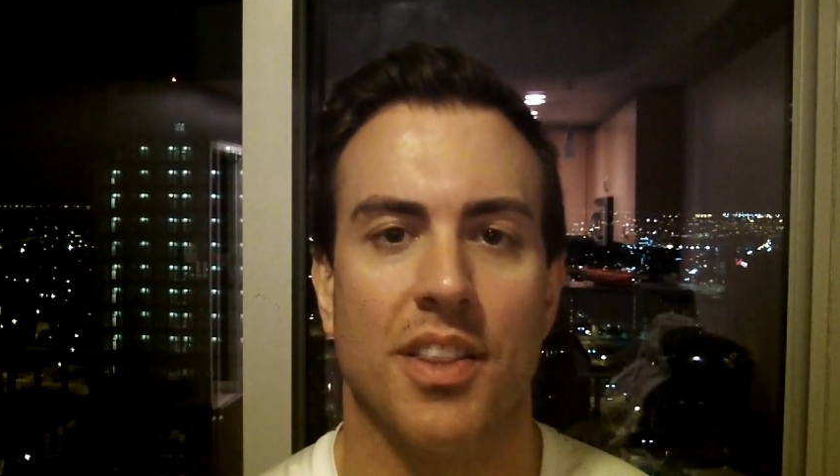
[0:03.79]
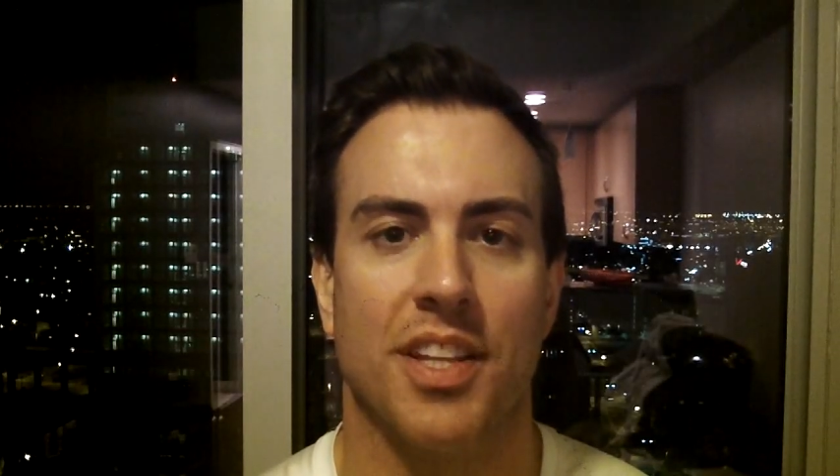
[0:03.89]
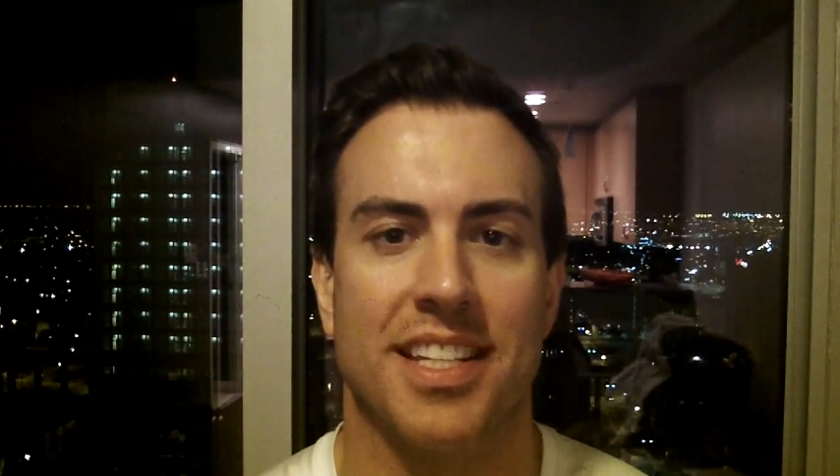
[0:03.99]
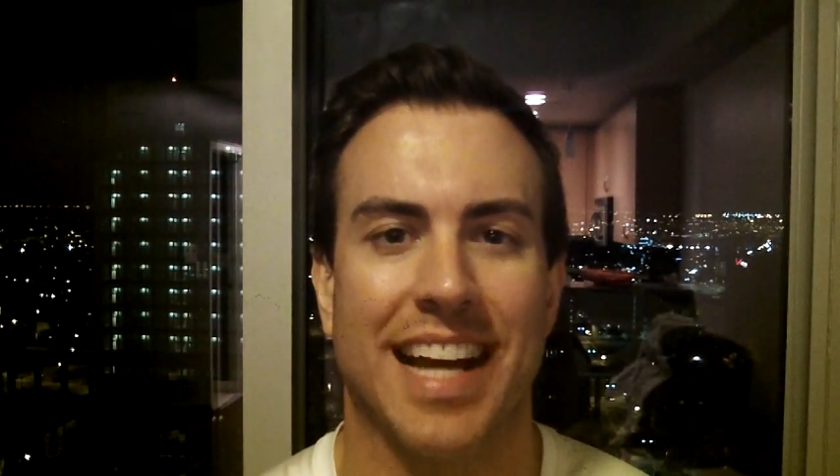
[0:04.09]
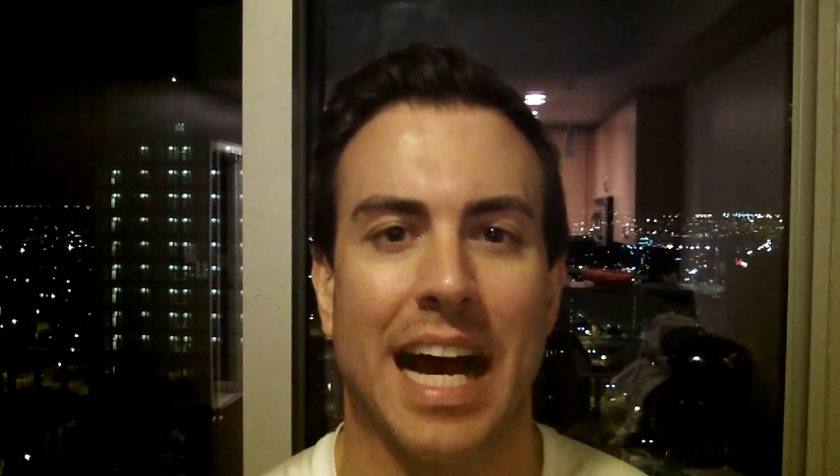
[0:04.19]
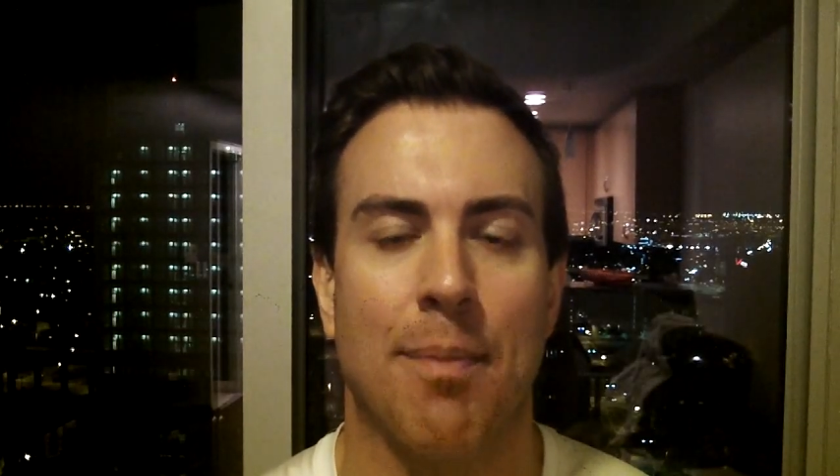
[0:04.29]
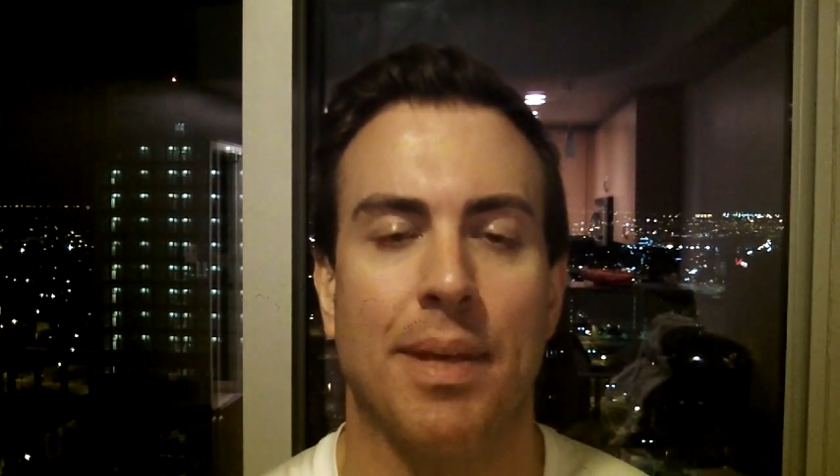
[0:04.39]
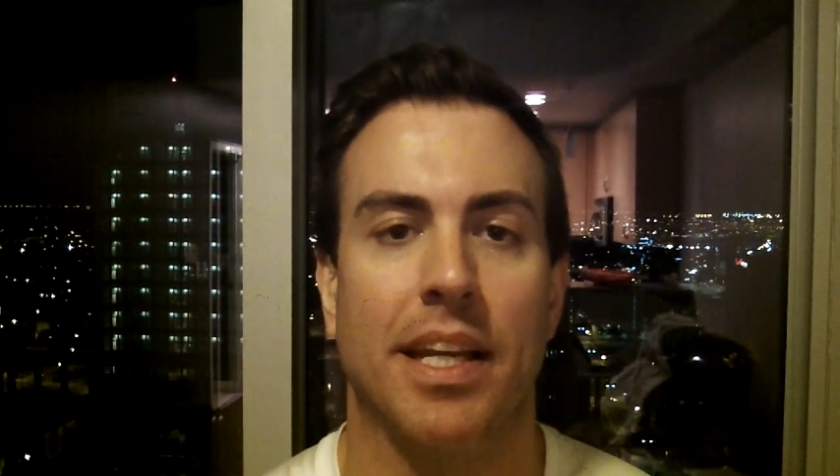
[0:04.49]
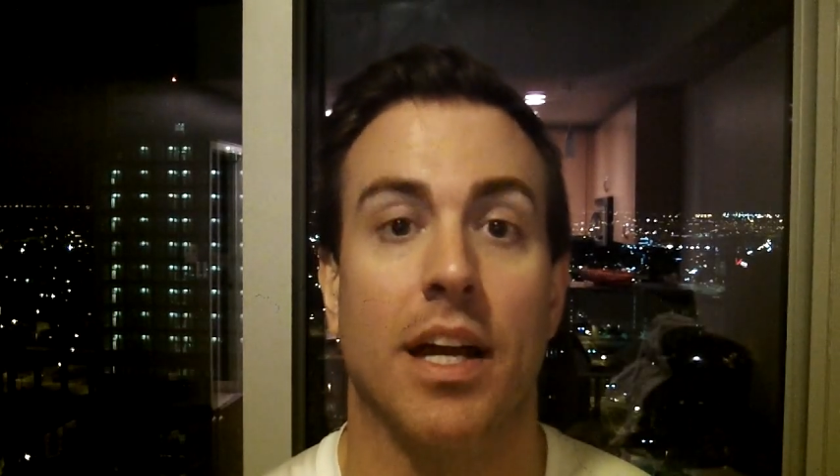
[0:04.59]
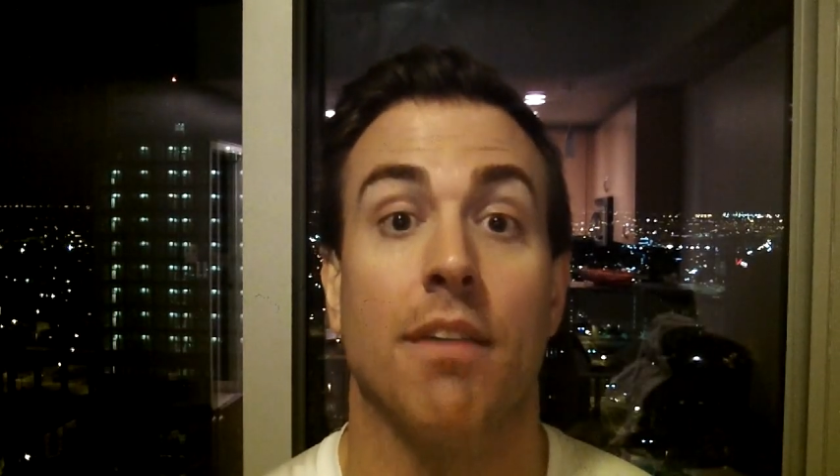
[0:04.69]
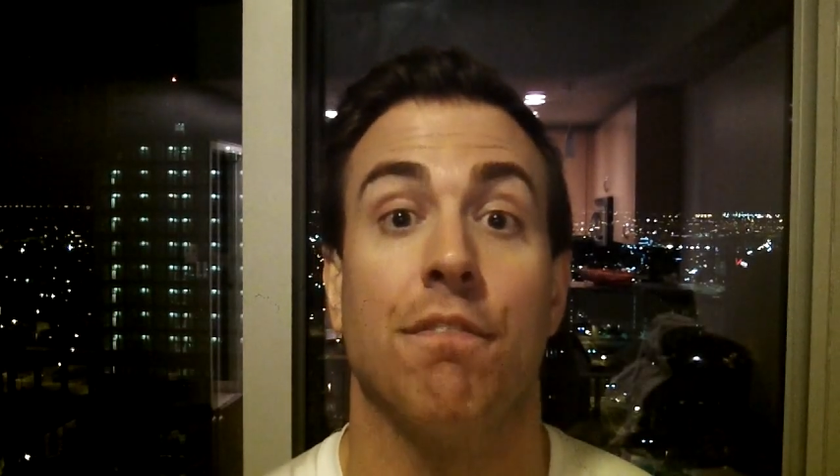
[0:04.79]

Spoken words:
the topic of